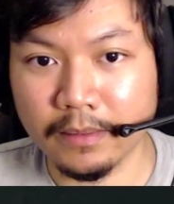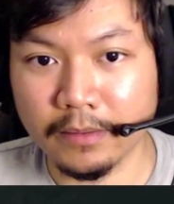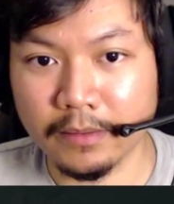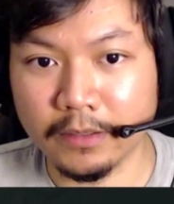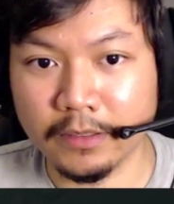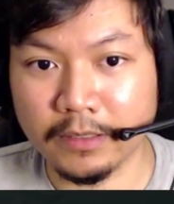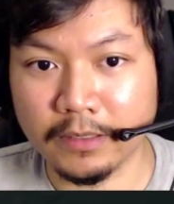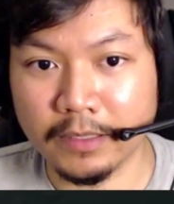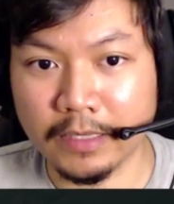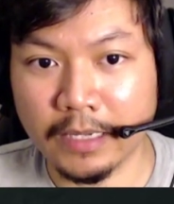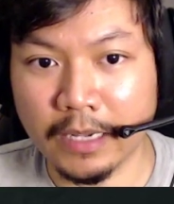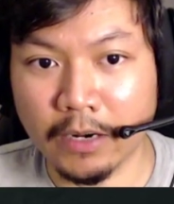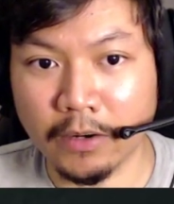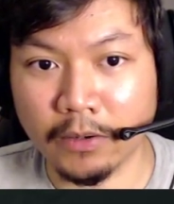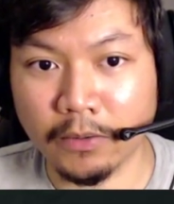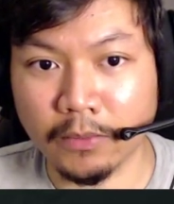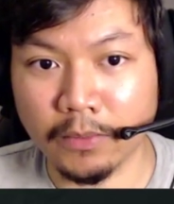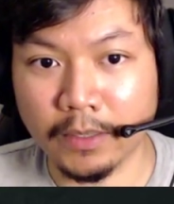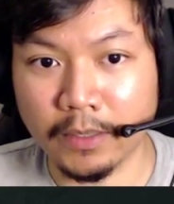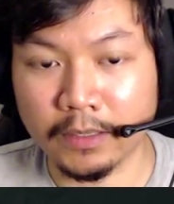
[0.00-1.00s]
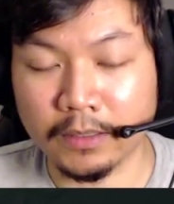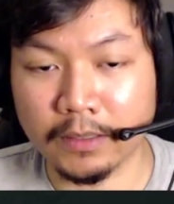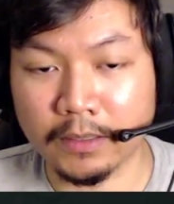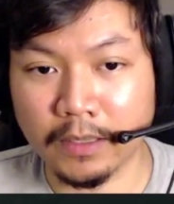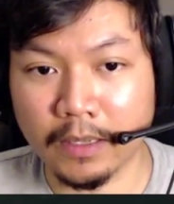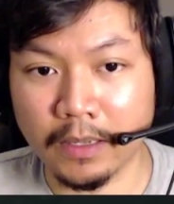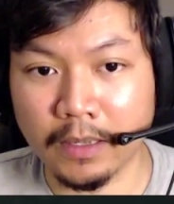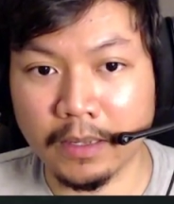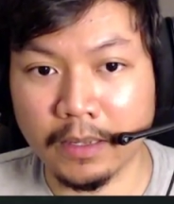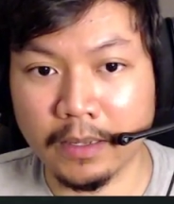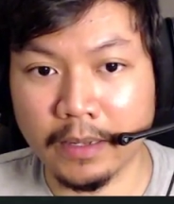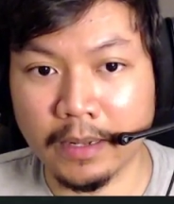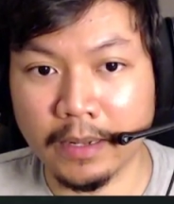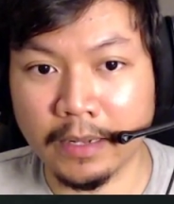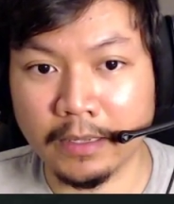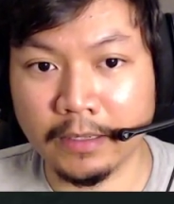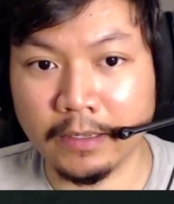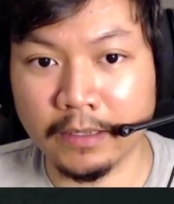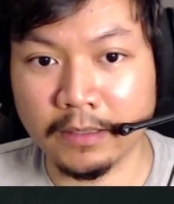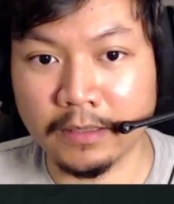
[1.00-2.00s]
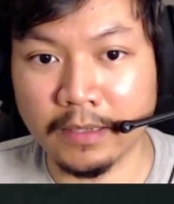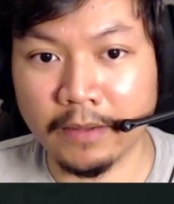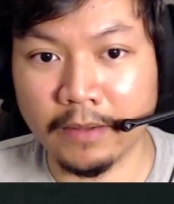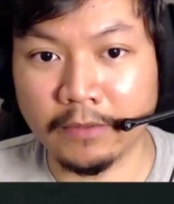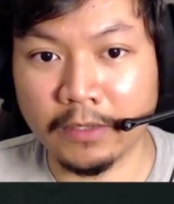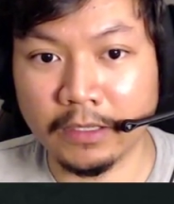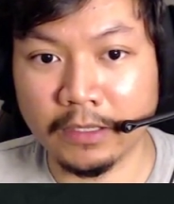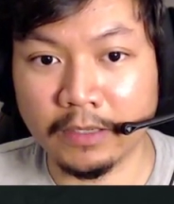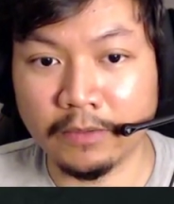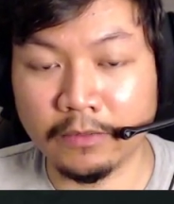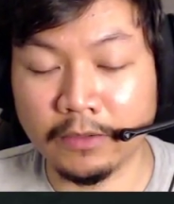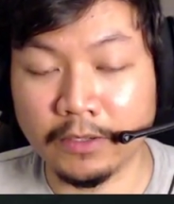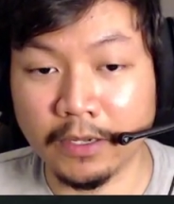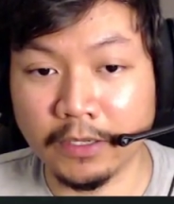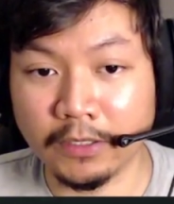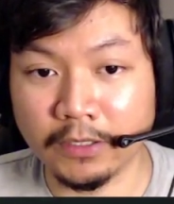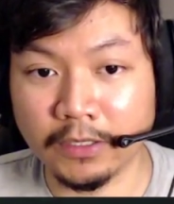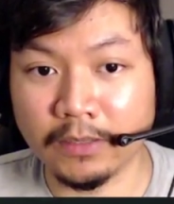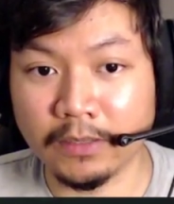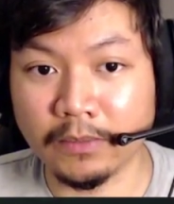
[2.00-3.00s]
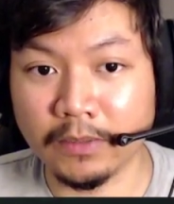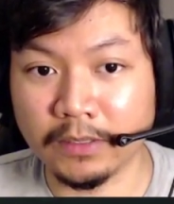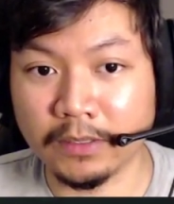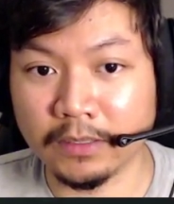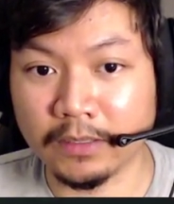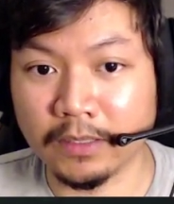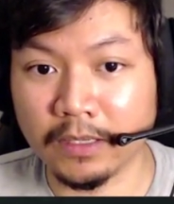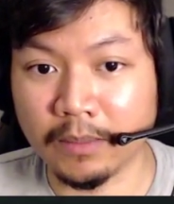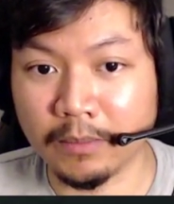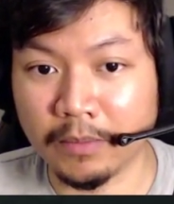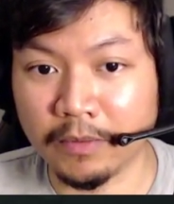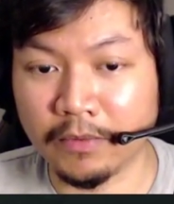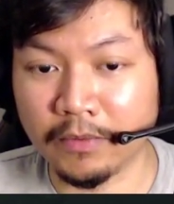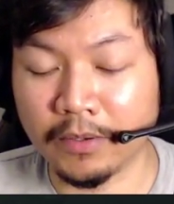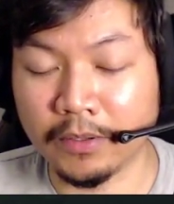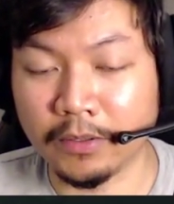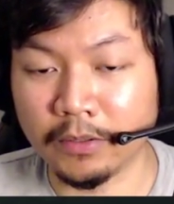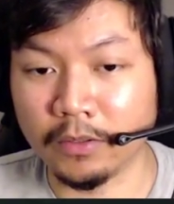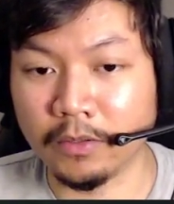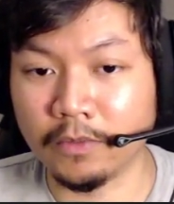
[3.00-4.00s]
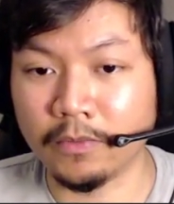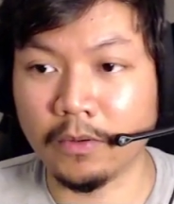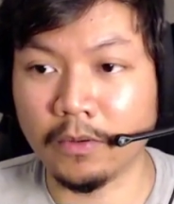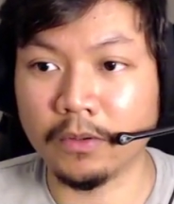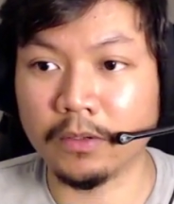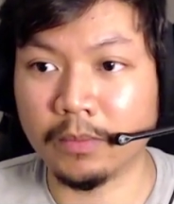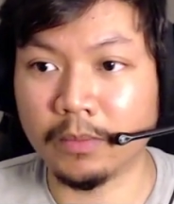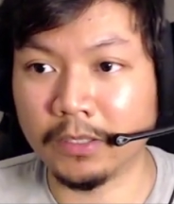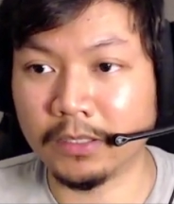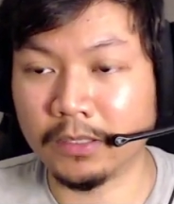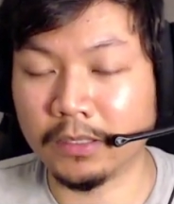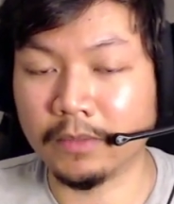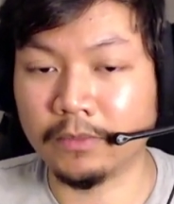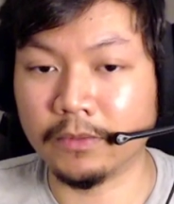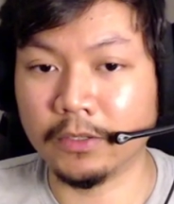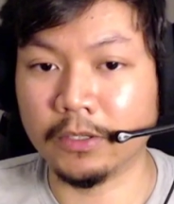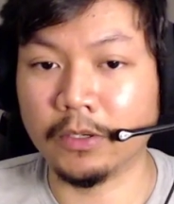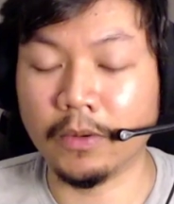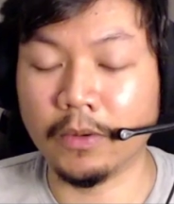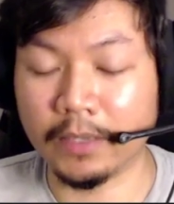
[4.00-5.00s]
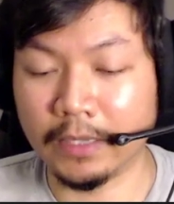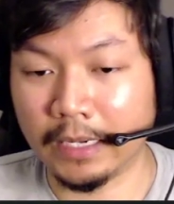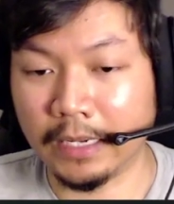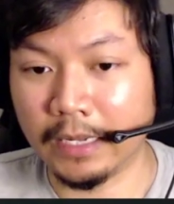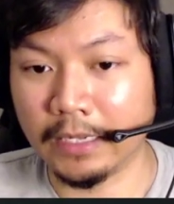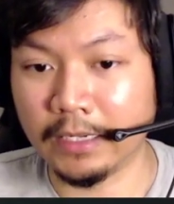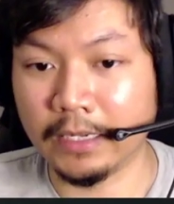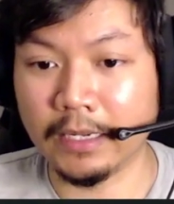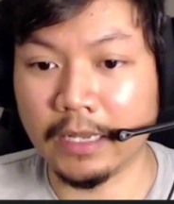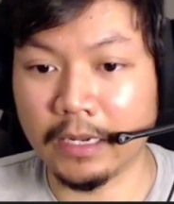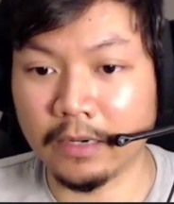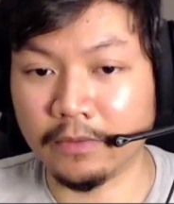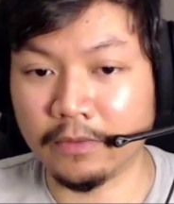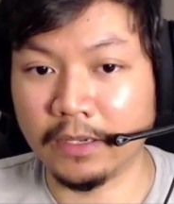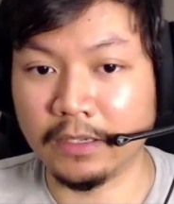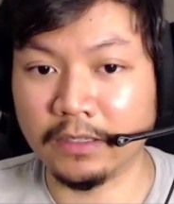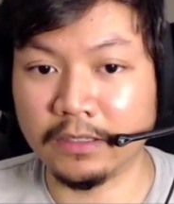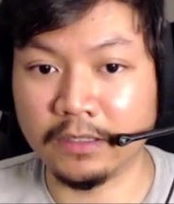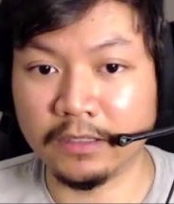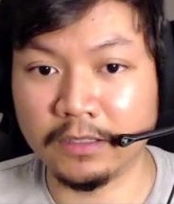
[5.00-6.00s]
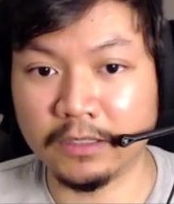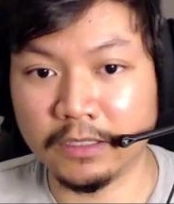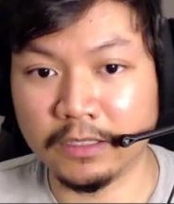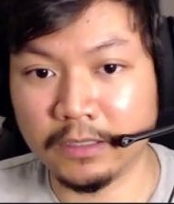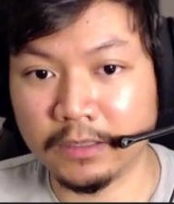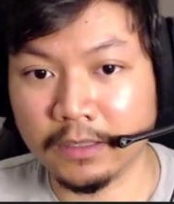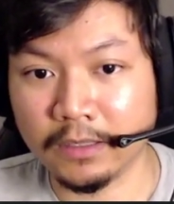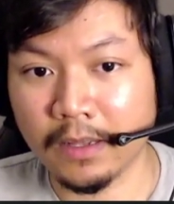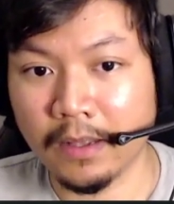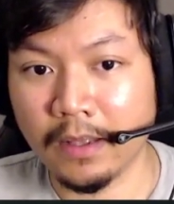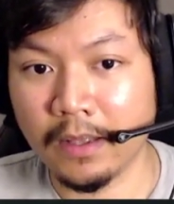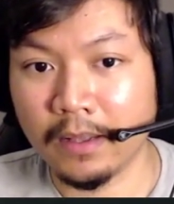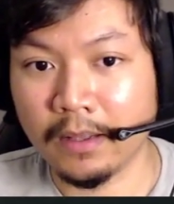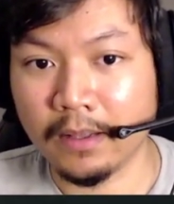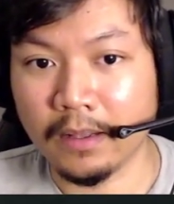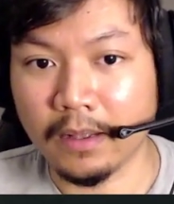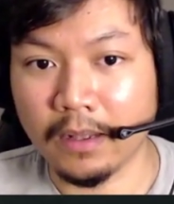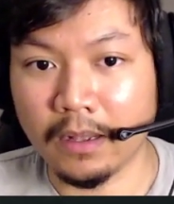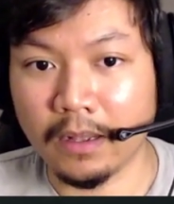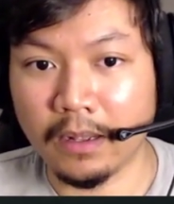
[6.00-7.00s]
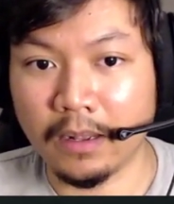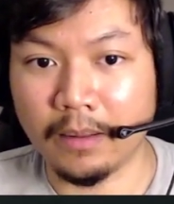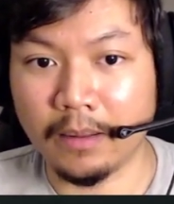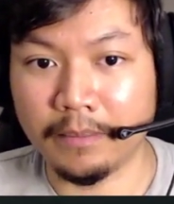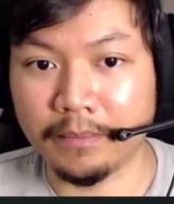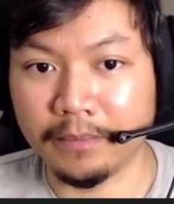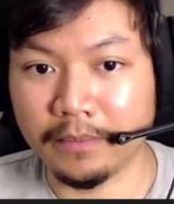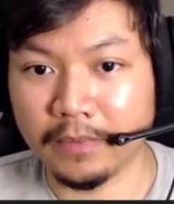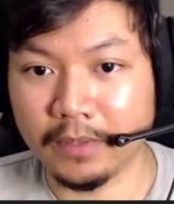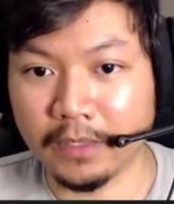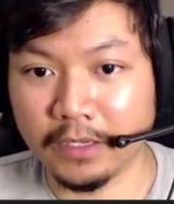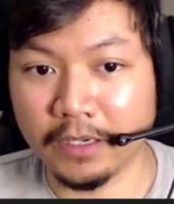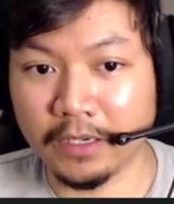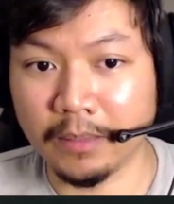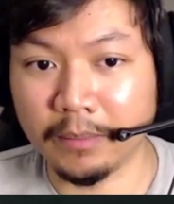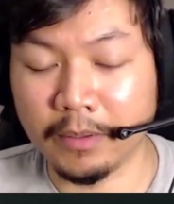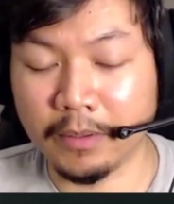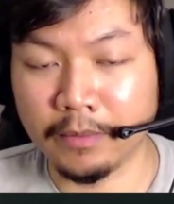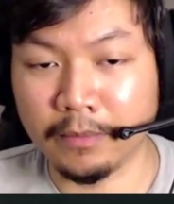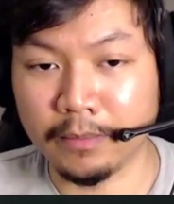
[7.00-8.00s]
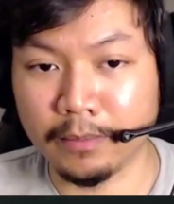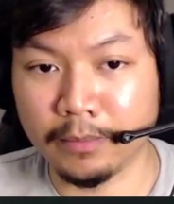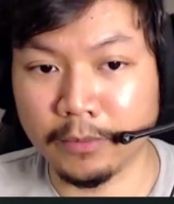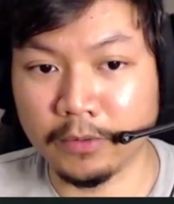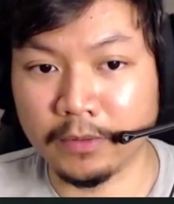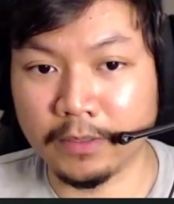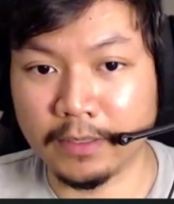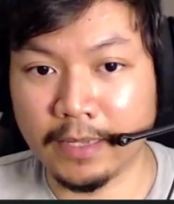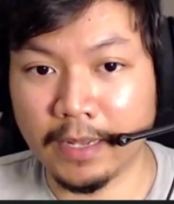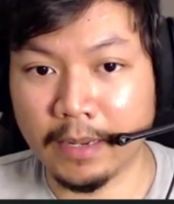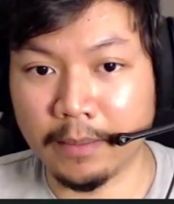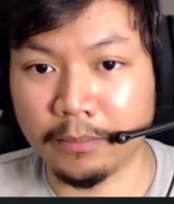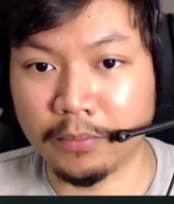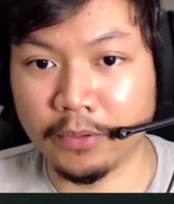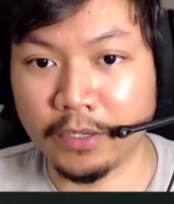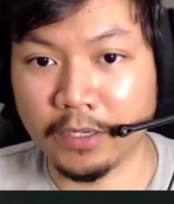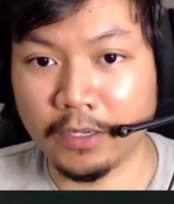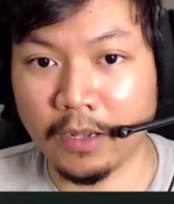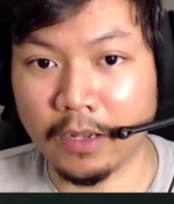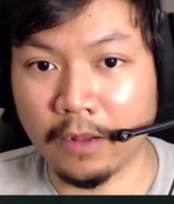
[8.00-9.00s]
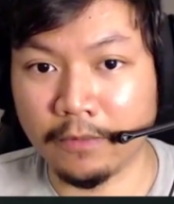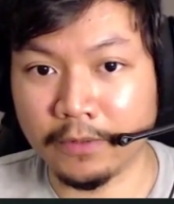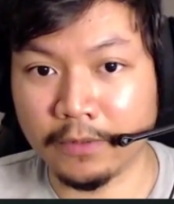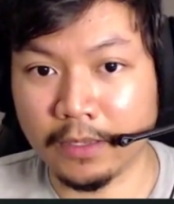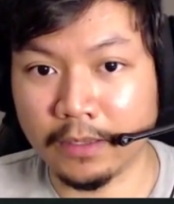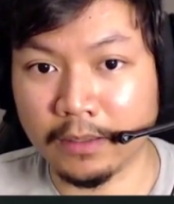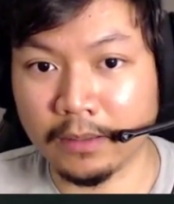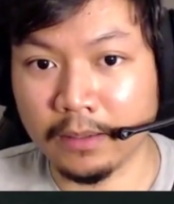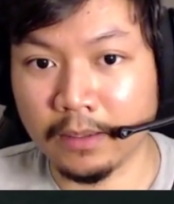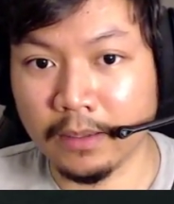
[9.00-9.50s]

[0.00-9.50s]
You can see how it works. It does have the leave dungeon, which is going to be very useful, especially if you're going in and out of instances. You're going to be using that pretty often.